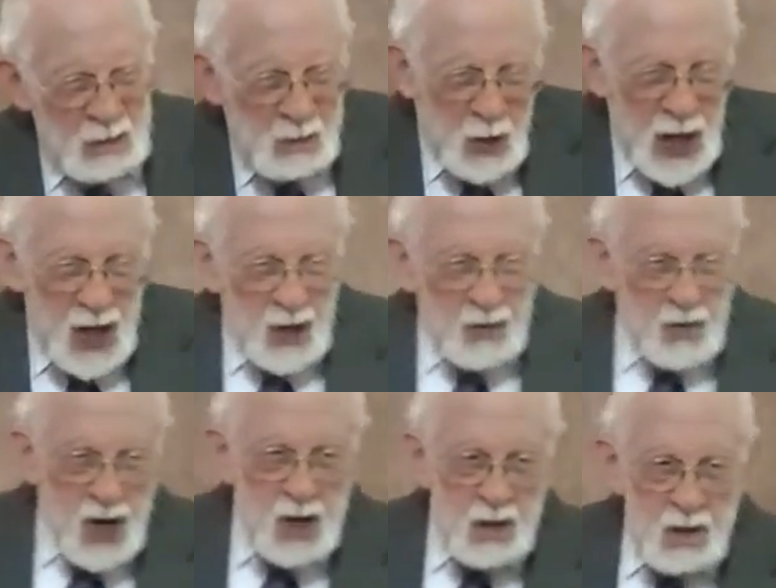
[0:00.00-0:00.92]
We live
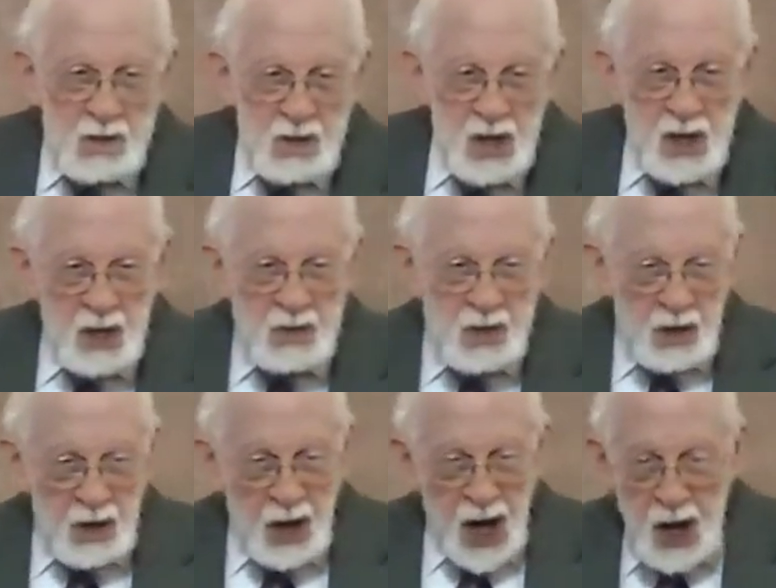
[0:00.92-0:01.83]
near the city of
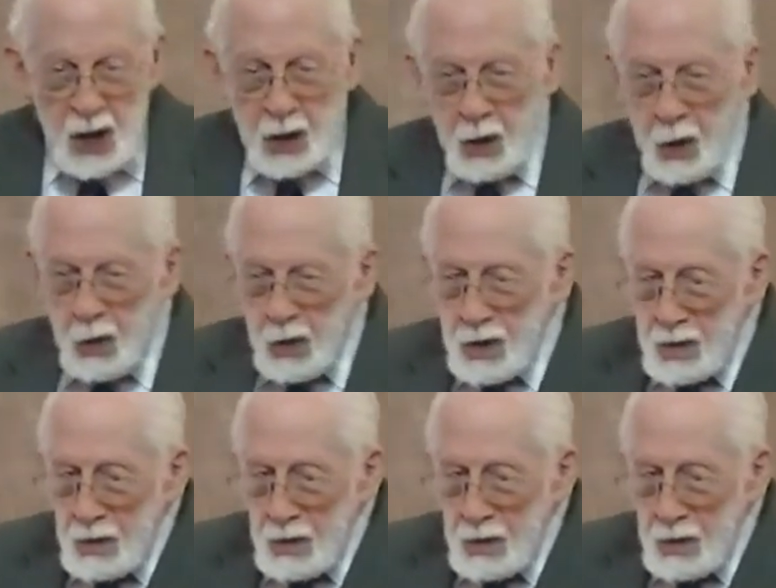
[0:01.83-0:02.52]
Chicago.